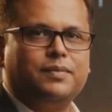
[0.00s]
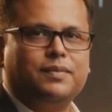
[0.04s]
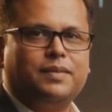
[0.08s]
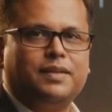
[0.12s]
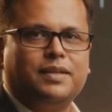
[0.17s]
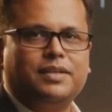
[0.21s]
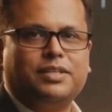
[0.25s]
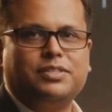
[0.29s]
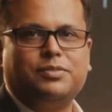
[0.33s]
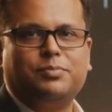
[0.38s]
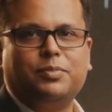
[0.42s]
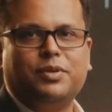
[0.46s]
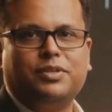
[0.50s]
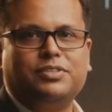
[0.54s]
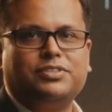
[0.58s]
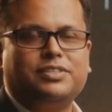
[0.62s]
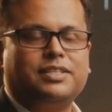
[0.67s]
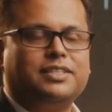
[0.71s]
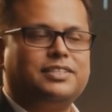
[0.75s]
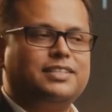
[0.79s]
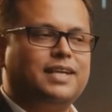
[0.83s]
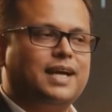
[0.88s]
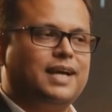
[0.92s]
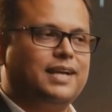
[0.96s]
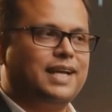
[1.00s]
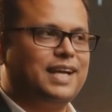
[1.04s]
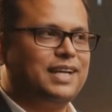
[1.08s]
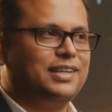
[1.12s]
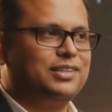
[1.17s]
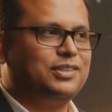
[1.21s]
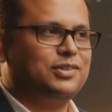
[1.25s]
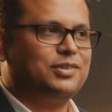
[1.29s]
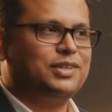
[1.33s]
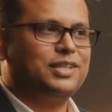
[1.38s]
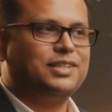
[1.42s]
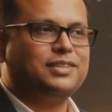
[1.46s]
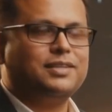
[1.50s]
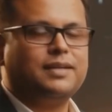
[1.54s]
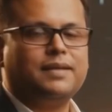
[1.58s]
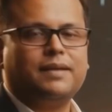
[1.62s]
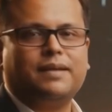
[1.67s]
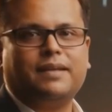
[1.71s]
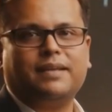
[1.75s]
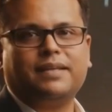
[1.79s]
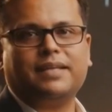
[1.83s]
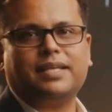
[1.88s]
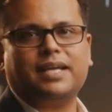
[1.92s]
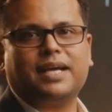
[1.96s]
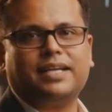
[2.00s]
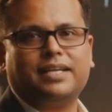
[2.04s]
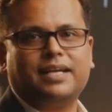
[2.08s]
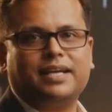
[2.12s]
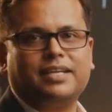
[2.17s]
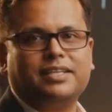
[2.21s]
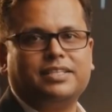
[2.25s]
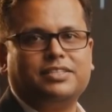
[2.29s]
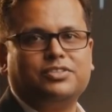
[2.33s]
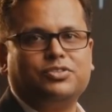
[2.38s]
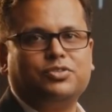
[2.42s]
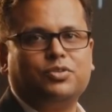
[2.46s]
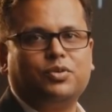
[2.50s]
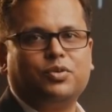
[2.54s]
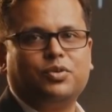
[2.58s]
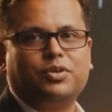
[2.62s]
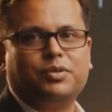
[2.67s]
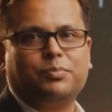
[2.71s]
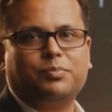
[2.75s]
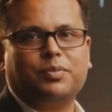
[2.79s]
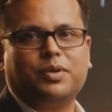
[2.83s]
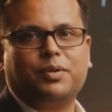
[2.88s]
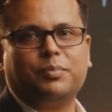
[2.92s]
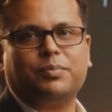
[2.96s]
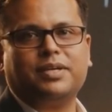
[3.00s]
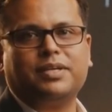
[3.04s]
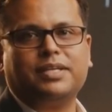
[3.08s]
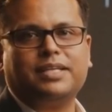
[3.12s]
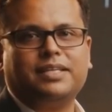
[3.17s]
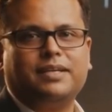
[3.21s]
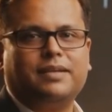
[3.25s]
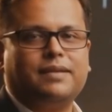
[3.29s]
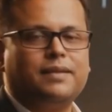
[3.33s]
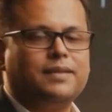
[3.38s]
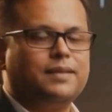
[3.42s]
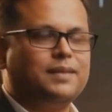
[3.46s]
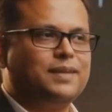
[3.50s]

responses are accurate, data is stored properly,